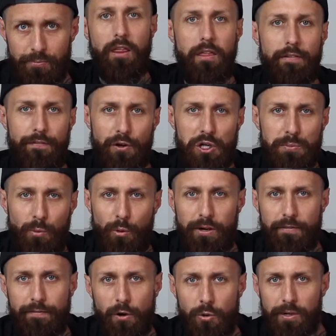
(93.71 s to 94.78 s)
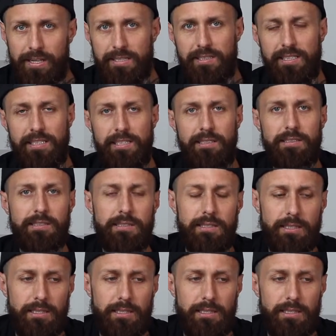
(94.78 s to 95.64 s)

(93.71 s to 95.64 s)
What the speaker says: The first point of focus is,